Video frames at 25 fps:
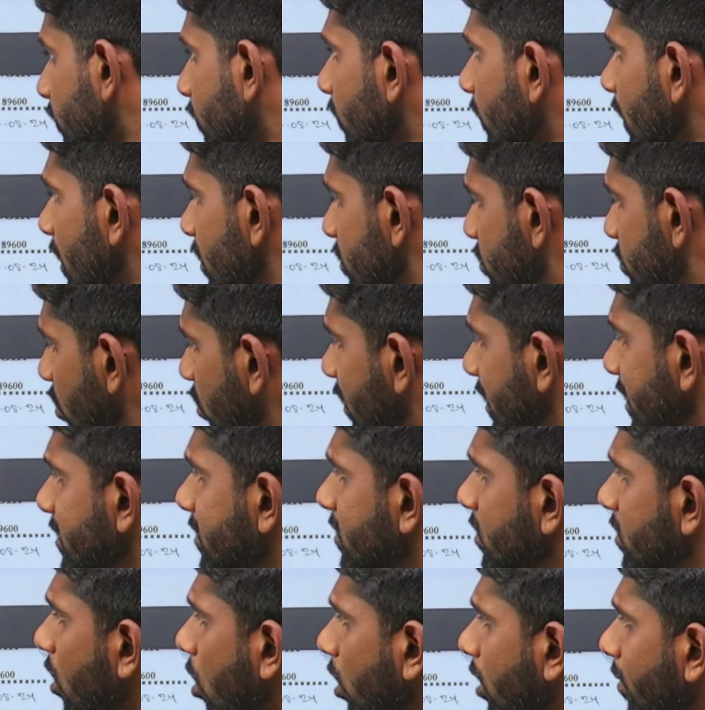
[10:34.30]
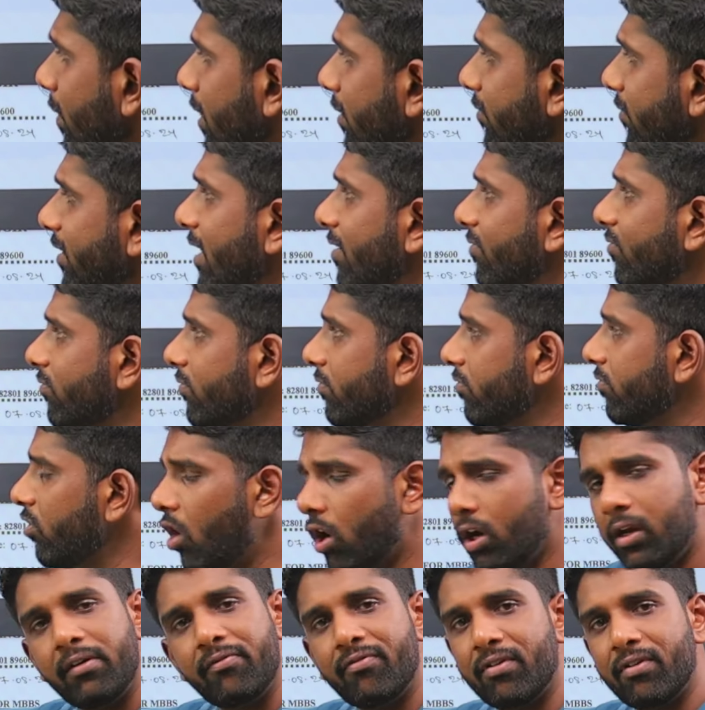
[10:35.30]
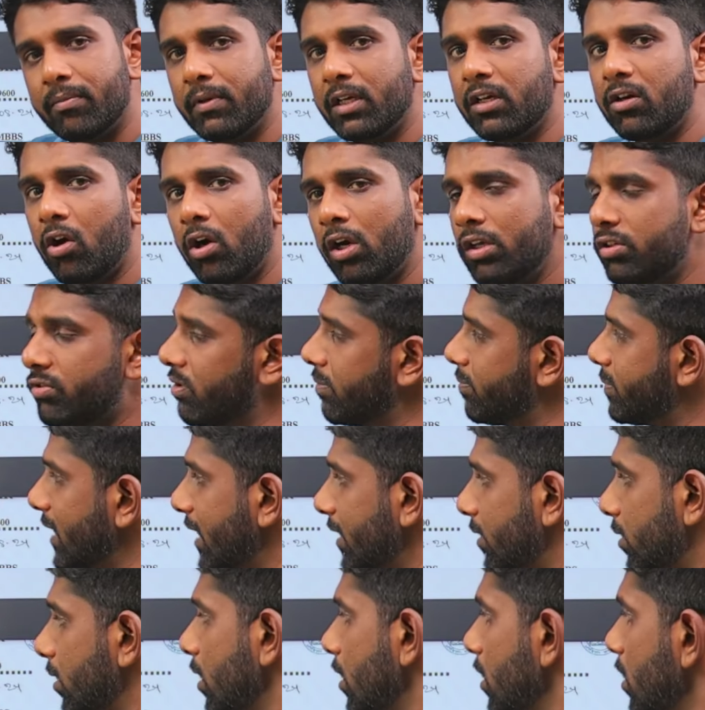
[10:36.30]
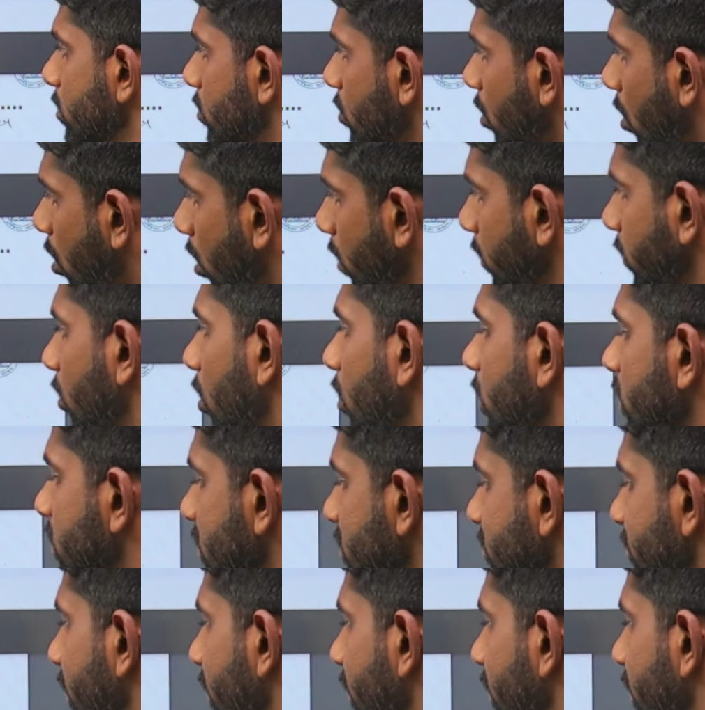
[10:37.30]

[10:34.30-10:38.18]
So this document we have got it from the college website. So all colleges will